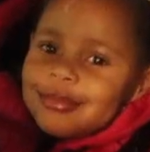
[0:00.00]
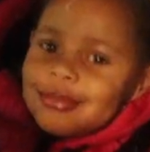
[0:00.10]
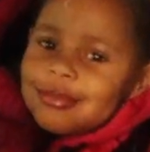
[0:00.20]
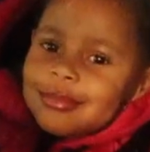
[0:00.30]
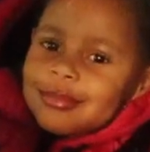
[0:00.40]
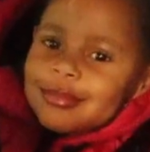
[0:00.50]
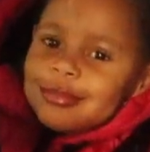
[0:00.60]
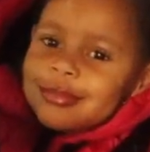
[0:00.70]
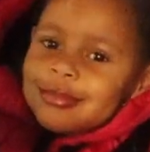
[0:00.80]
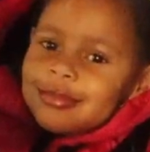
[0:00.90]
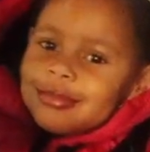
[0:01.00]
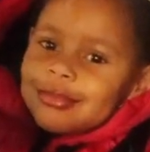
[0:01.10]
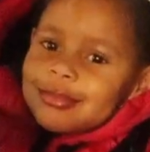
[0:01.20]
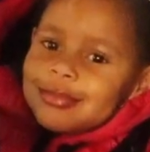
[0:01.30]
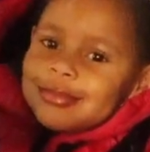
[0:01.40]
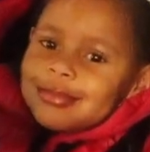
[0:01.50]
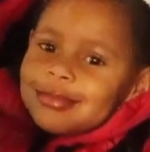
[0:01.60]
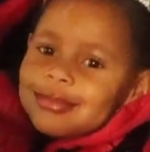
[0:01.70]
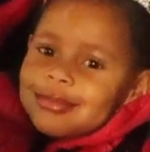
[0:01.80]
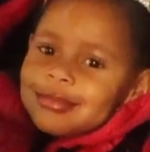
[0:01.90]
what you got for your birthday?
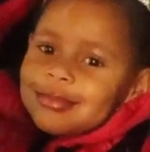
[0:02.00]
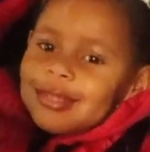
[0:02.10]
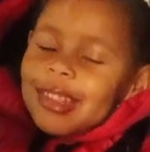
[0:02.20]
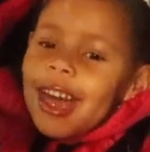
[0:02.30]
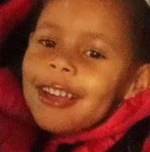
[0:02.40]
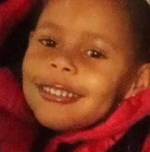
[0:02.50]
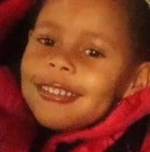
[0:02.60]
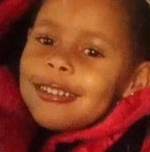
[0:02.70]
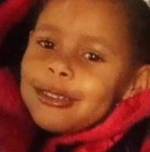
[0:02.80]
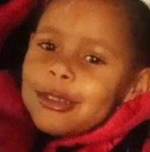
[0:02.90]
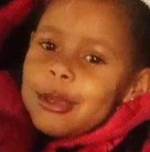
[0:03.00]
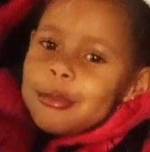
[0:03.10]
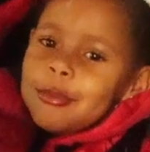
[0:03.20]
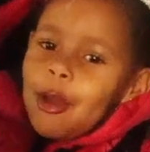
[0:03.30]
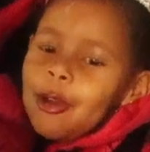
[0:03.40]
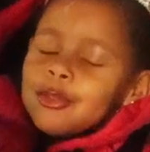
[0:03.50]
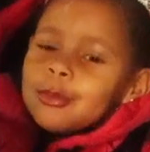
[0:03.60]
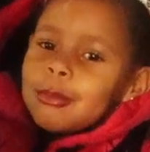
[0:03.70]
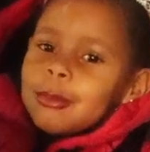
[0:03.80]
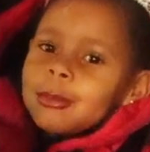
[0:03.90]
Mm-hmm. I got nail
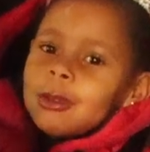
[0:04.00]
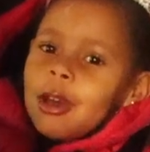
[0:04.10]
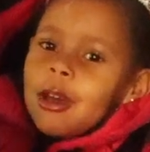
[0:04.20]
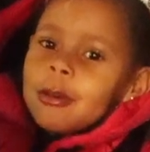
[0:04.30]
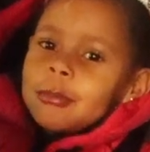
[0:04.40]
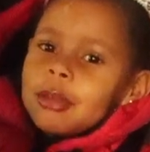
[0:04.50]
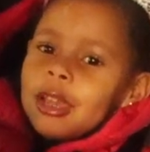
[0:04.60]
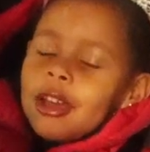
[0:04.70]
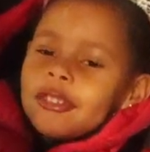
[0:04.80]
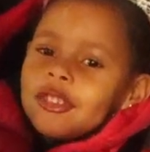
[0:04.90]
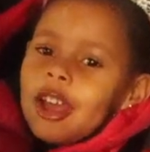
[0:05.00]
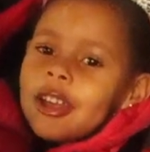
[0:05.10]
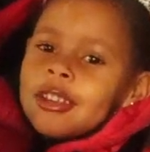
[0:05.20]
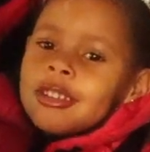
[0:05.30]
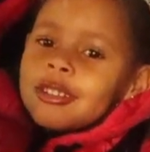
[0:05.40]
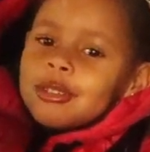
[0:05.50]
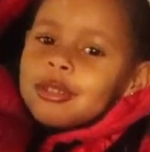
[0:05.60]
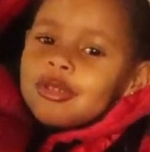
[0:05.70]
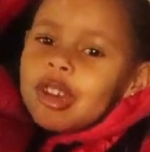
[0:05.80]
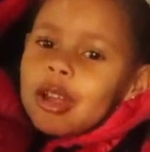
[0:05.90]
polish. Mommy got me a dry
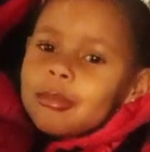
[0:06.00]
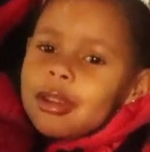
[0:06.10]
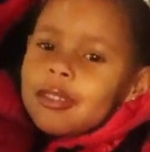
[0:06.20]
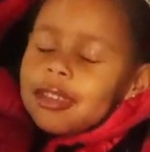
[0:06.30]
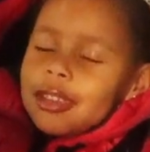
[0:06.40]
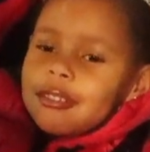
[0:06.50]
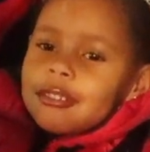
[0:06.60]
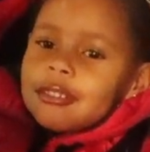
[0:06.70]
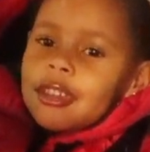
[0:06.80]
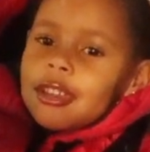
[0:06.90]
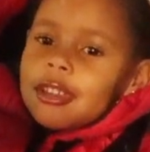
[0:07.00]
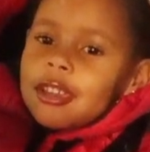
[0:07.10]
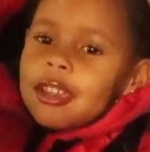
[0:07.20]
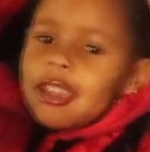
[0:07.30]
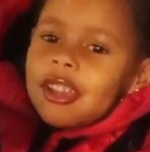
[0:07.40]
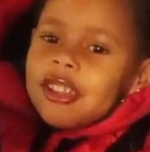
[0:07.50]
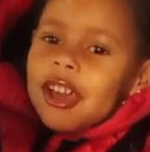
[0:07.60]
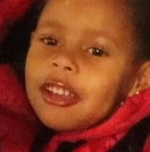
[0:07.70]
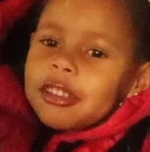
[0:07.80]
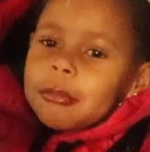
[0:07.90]
to dry my nails. And
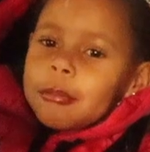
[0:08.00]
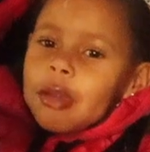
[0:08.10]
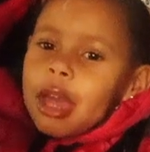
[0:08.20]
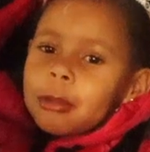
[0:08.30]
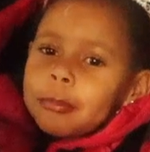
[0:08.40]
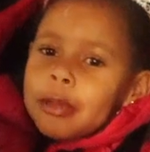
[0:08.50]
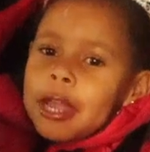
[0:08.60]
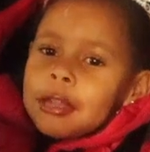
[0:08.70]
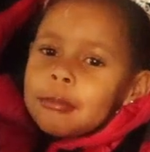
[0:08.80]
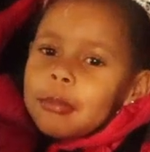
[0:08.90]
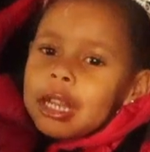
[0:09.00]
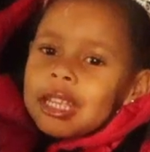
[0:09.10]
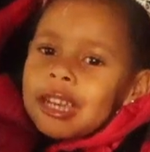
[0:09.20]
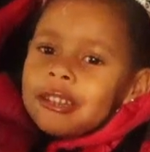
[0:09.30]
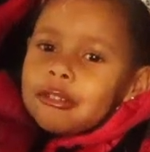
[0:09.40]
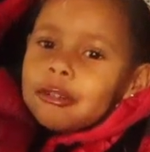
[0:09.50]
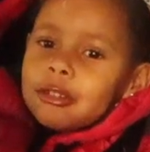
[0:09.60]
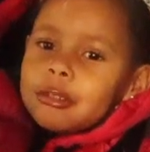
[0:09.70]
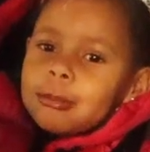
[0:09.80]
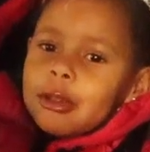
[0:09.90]
I can I paint my
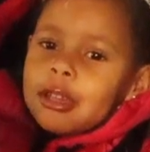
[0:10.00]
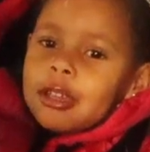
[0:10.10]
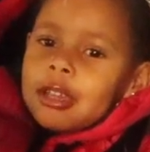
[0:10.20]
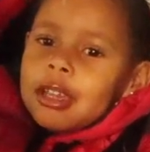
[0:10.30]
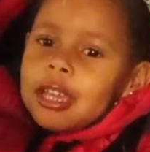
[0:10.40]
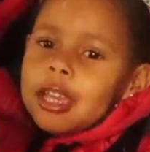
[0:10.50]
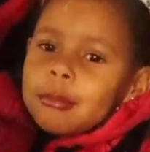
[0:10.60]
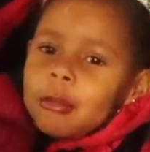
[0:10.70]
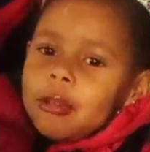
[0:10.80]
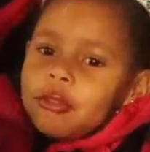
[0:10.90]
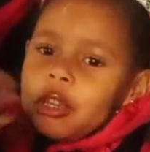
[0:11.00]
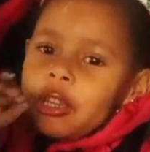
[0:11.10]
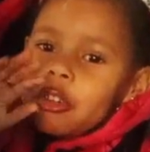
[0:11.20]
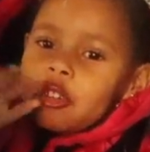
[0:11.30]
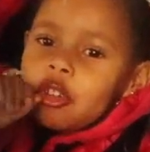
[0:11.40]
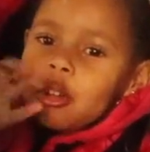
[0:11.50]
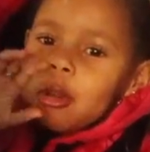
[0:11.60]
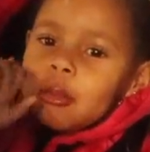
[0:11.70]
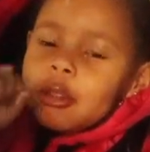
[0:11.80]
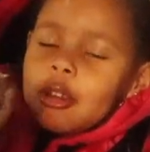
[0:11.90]
toes, but and my fingers are
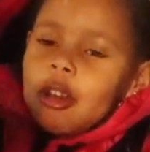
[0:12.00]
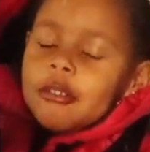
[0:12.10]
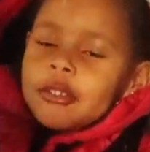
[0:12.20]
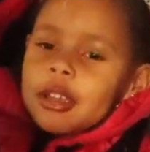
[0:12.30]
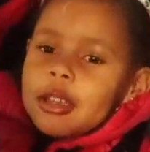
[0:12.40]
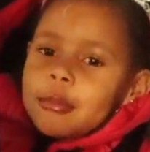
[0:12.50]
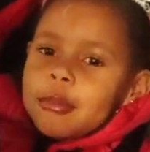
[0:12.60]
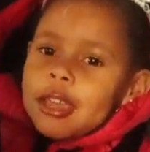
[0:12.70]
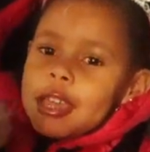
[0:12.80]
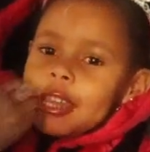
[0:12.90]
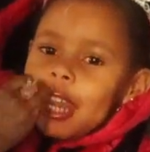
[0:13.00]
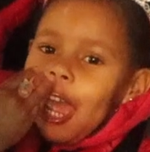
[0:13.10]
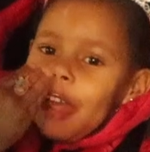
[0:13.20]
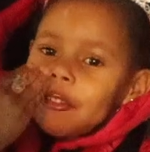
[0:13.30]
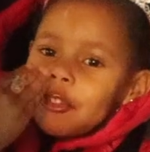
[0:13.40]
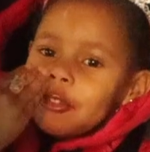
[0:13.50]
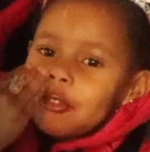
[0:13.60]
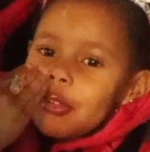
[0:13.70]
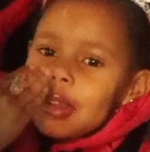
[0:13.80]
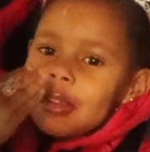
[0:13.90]
coming off. But and I have a
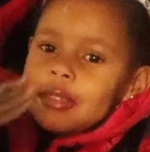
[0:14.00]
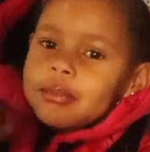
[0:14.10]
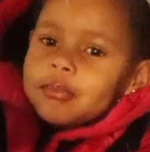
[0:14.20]
ring,